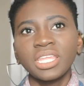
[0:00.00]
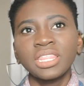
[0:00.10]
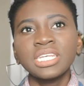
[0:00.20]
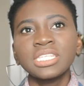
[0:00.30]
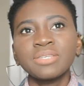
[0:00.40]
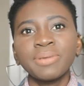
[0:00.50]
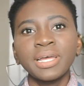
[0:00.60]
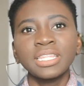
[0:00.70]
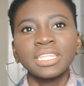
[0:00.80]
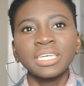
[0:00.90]
this
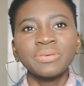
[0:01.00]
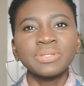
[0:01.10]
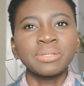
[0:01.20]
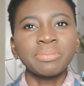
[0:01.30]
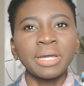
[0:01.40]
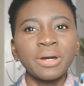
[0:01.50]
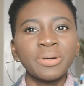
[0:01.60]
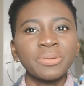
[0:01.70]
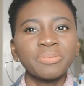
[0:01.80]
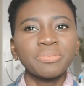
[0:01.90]
month it was
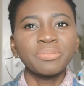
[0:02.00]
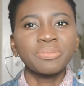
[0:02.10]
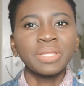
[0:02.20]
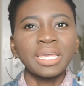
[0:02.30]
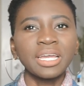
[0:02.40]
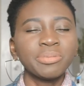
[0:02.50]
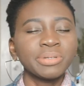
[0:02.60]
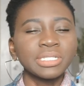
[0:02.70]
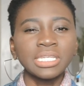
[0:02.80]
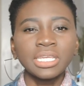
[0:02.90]
about like a
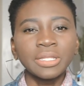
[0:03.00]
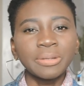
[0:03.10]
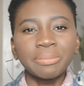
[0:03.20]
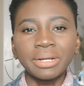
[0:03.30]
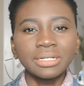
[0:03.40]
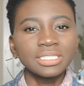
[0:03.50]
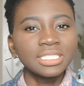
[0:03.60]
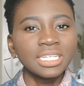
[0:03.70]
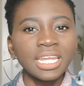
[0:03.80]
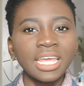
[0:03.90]
particular person,